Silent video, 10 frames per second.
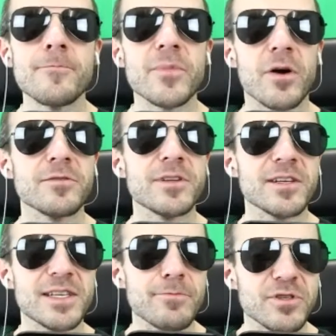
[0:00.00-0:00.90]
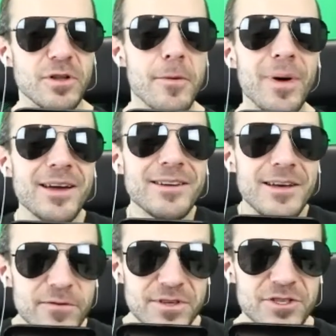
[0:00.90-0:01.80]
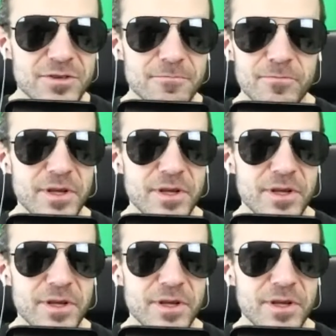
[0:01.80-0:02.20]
aren't exceptional by definition.